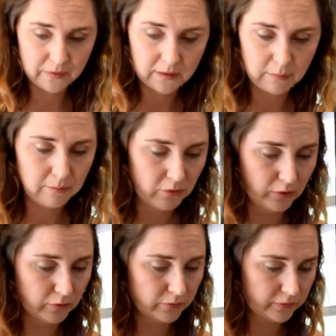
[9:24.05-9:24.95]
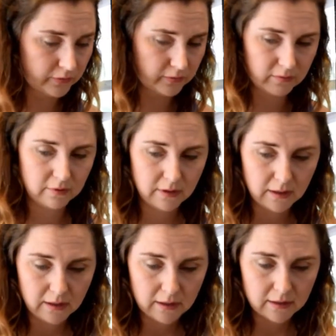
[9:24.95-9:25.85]
let me move
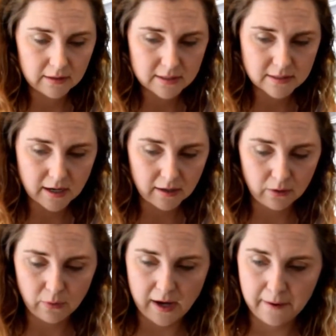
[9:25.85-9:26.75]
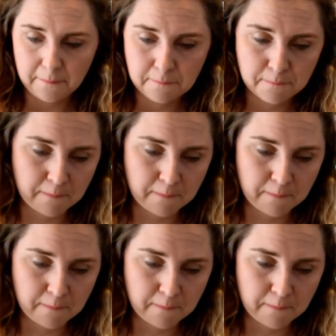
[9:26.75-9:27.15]
this out of the way.